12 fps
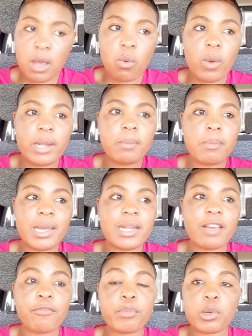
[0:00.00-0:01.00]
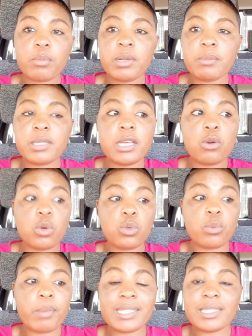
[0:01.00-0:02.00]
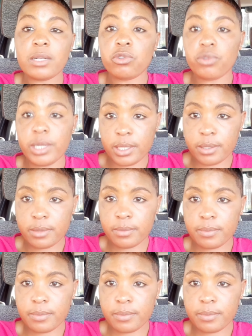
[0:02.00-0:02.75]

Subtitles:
When men have problems, they go to bars and drink.